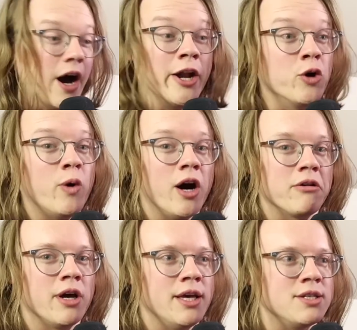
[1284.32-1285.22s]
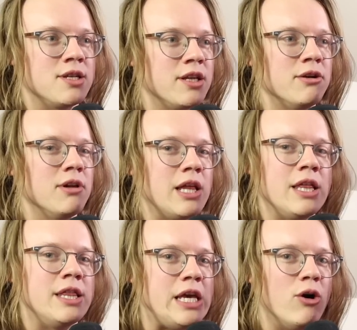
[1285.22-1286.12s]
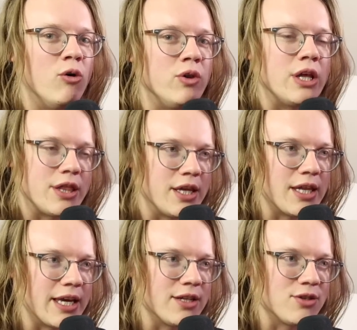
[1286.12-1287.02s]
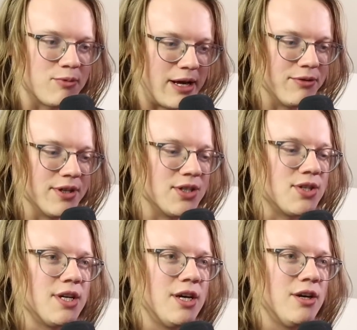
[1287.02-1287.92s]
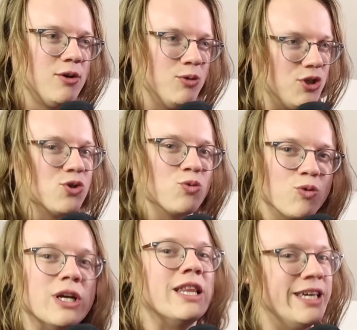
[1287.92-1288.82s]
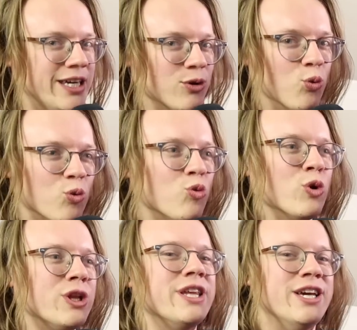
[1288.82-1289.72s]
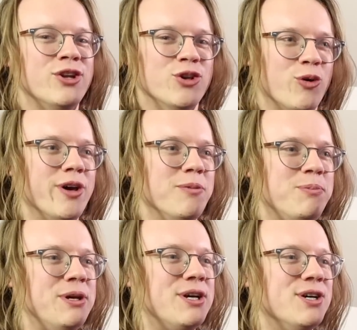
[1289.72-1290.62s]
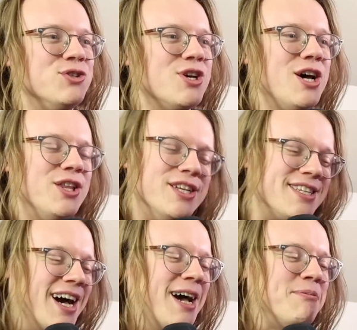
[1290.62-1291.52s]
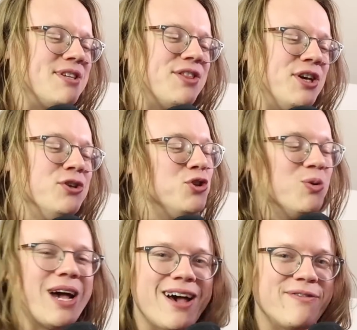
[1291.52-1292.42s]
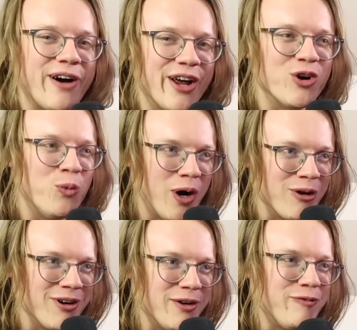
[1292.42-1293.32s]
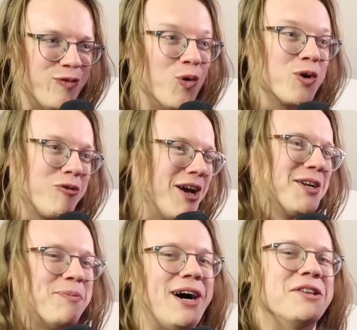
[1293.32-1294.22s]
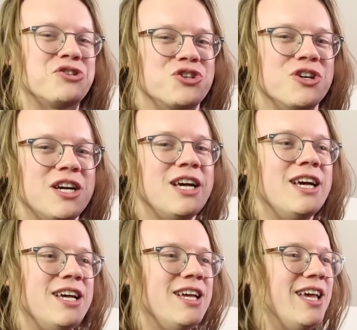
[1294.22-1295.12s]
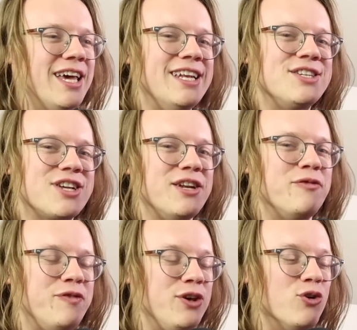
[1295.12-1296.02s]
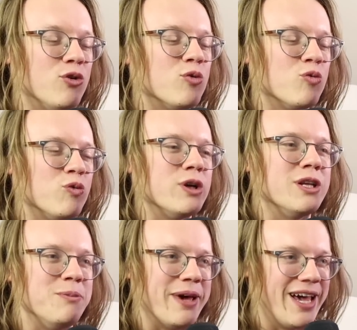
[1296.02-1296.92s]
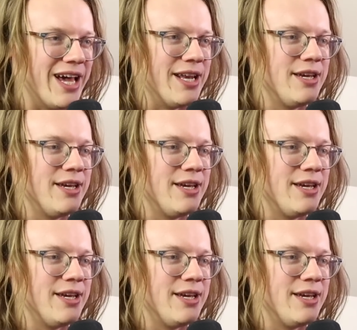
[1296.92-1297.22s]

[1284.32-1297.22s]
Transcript: Otawara is literally the only thing that gets around this, which is really, really annoying, because the times that they do have Otawara for Grand Abolisher, it is going to feel really bad.